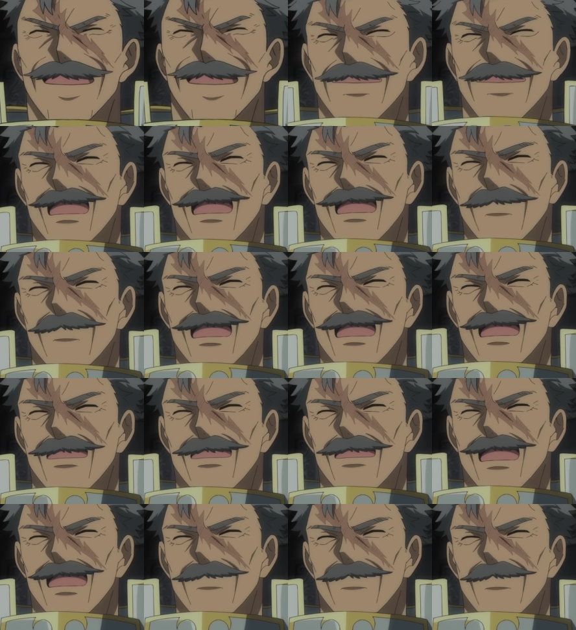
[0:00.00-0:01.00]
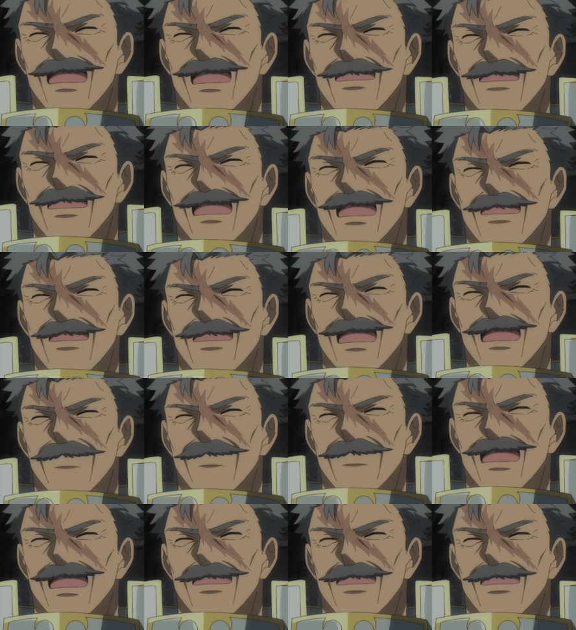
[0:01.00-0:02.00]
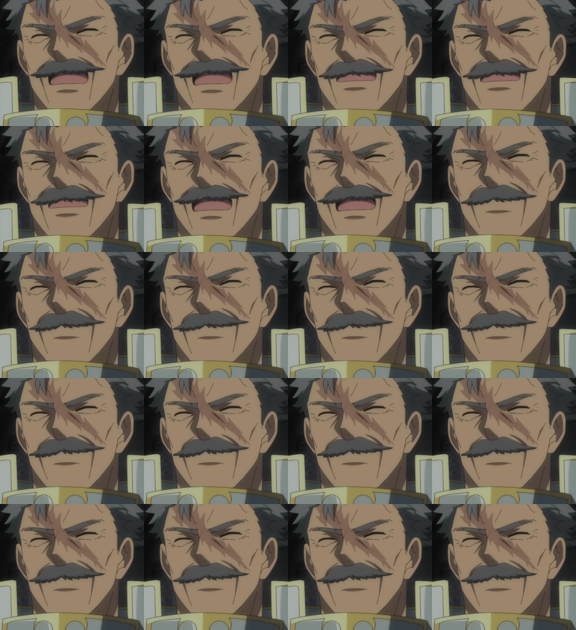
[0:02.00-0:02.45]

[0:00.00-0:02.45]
Raphael simply laughed and called her ballsy,